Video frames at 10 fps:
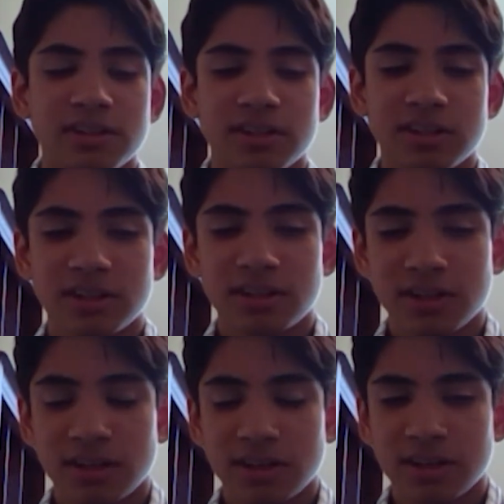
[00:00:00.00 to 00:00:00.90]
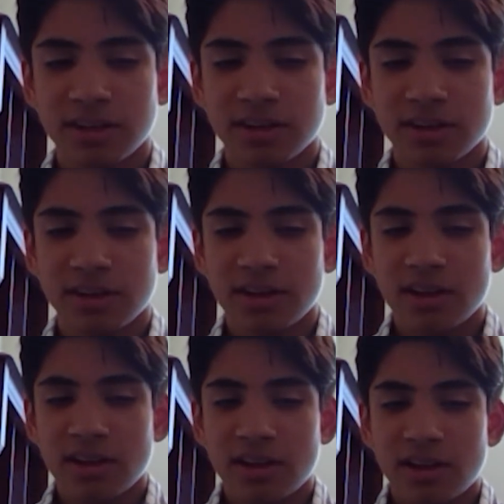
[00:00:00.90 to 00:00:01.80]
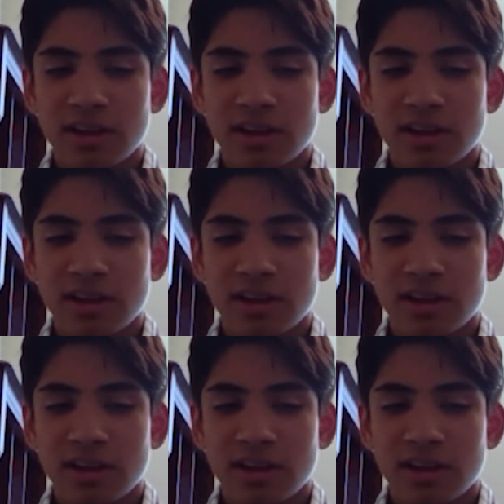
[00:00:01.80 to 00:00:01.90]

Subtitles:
Nothing is said.